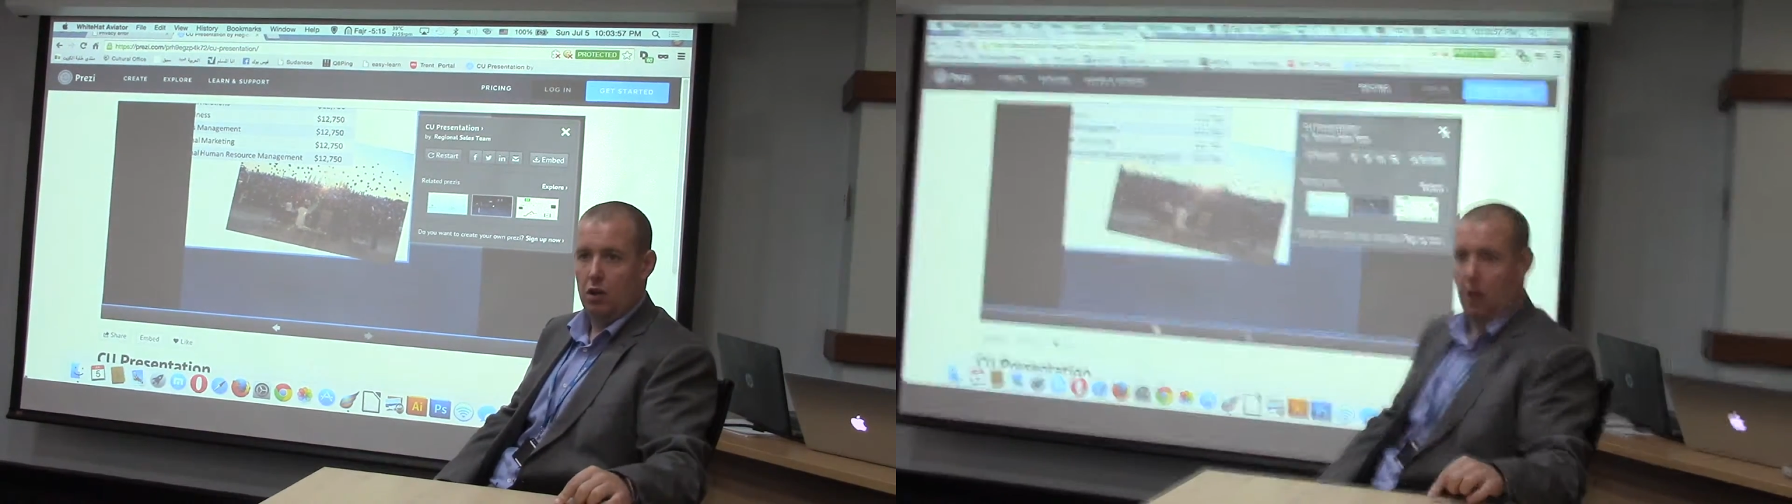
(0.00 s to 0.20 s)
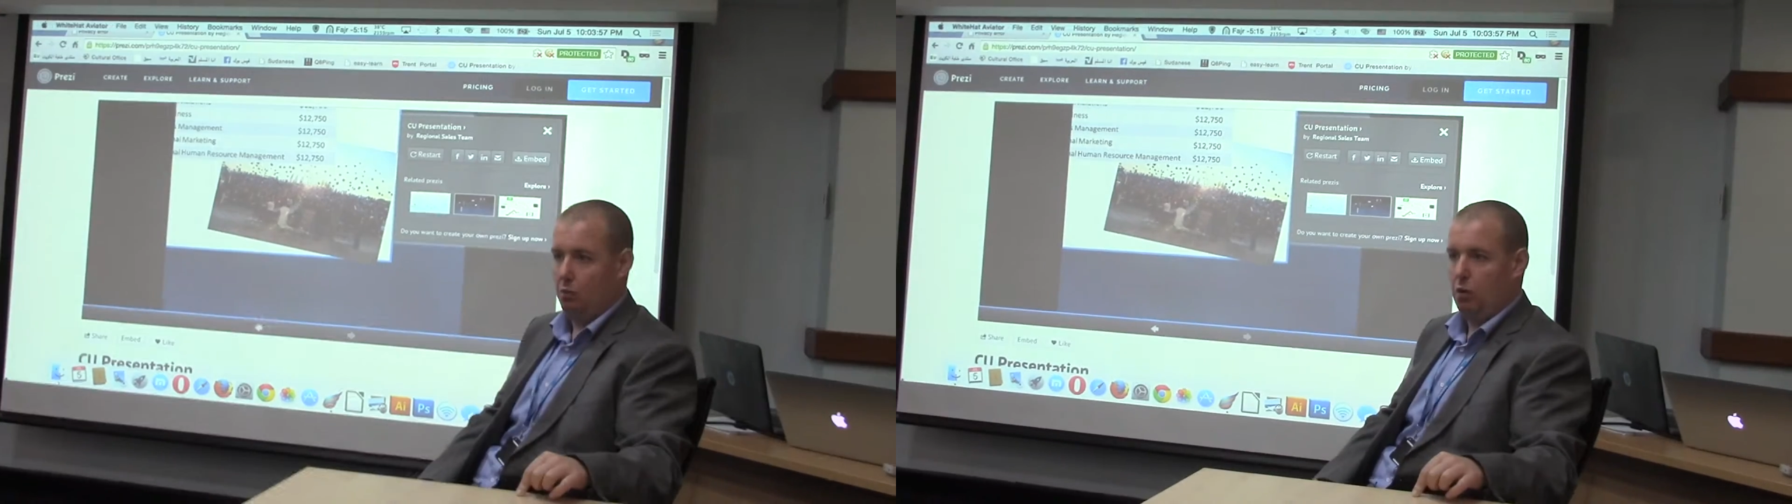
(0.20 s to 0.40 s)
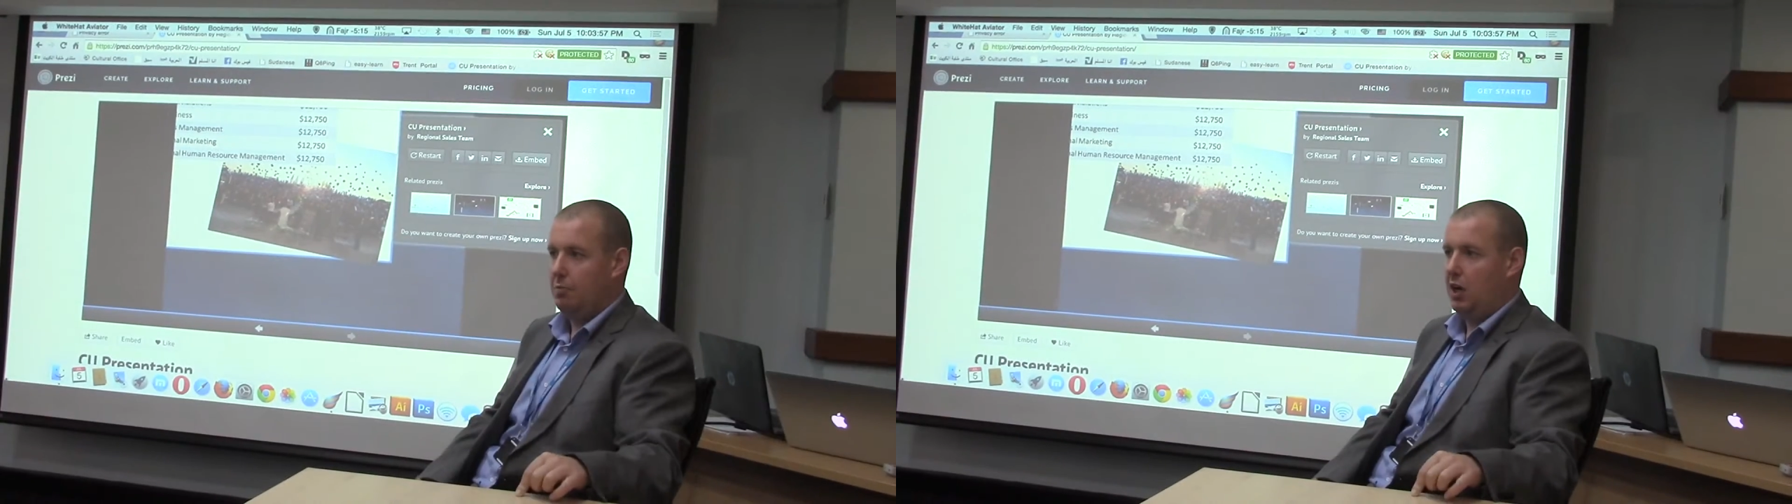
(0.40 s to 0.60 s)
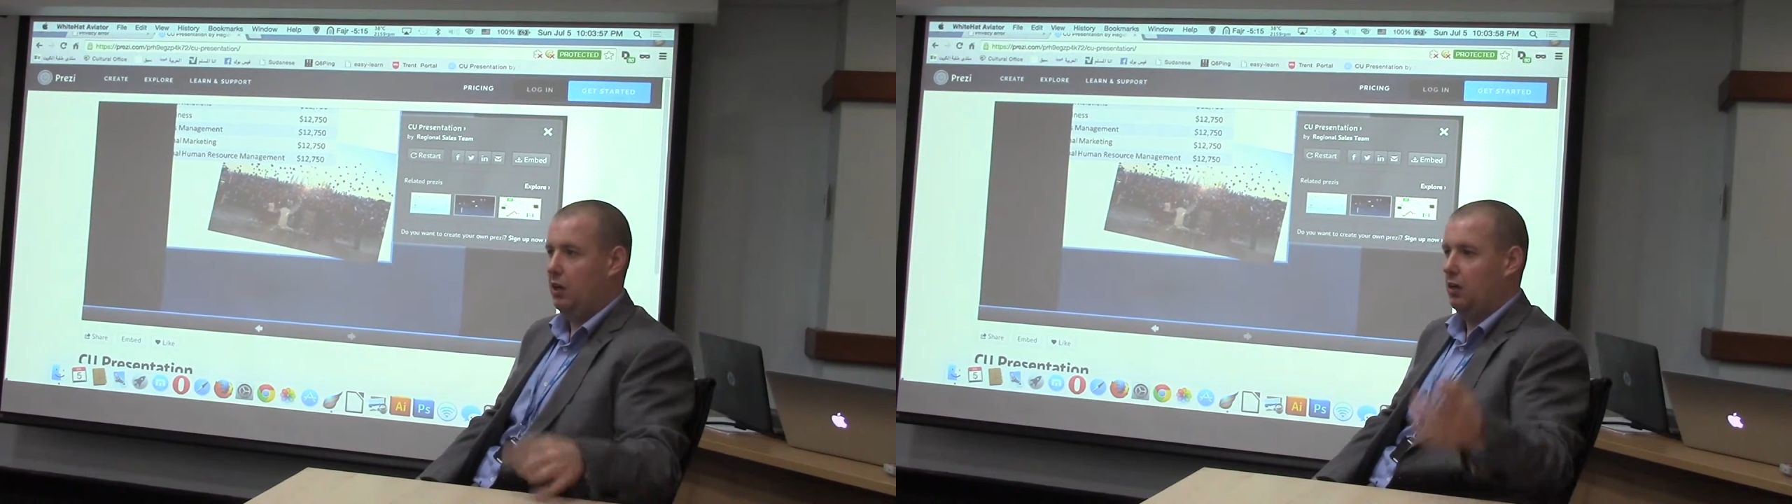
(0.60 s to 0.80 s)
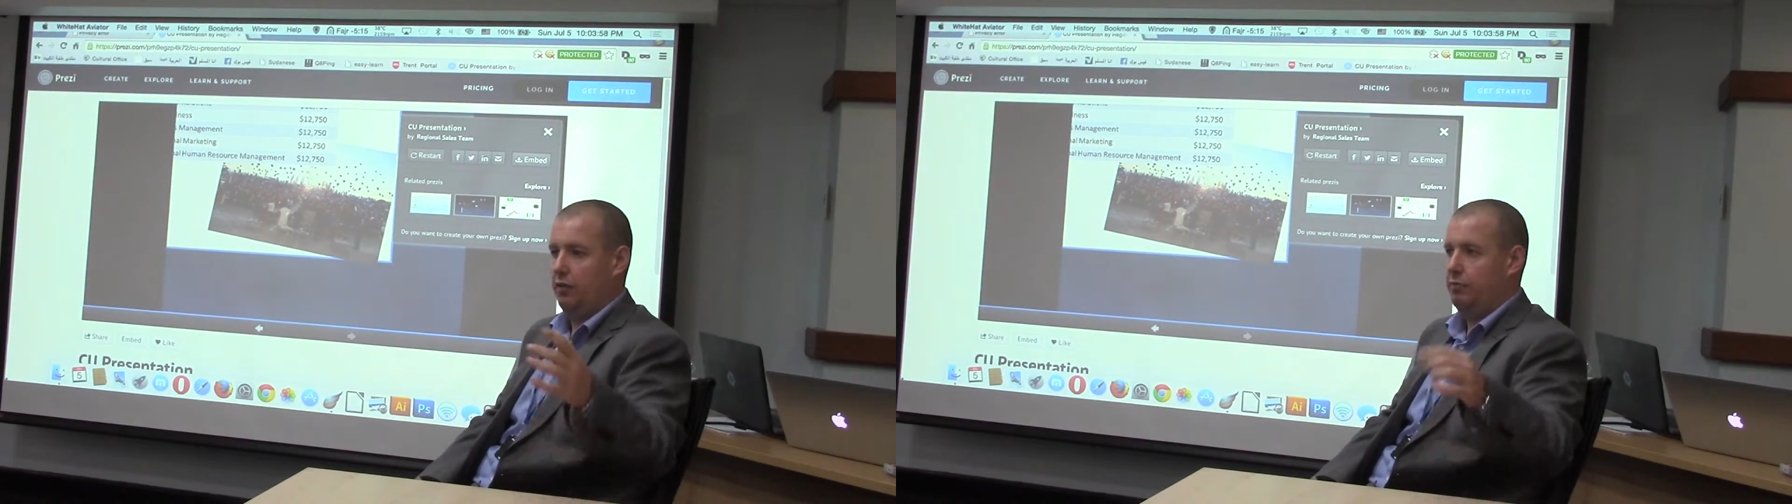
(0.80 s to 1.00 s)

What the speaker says: and one mark of